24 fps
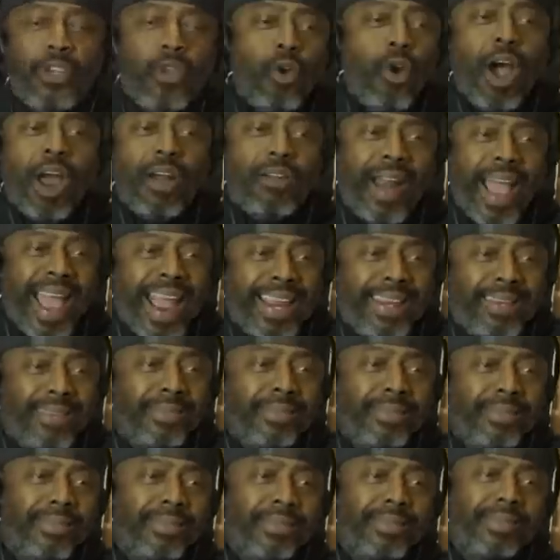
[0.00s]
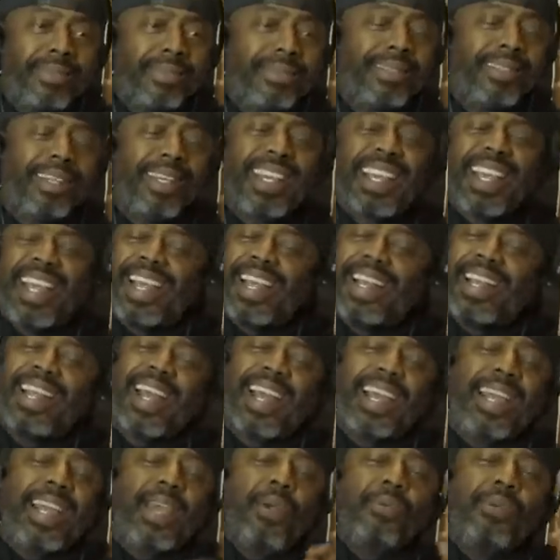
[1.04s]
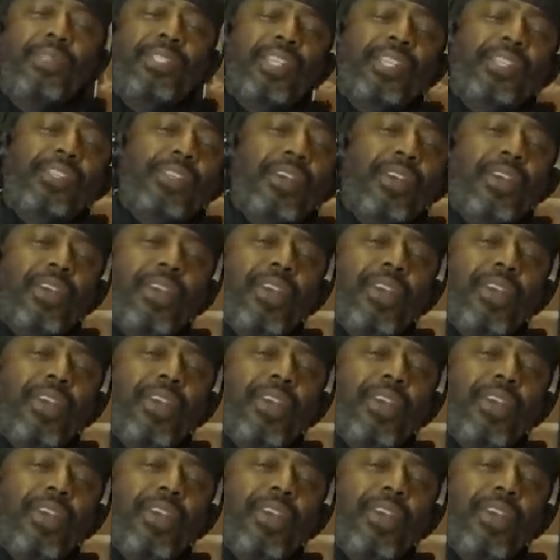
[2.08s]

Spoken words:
you all right? And like, it was just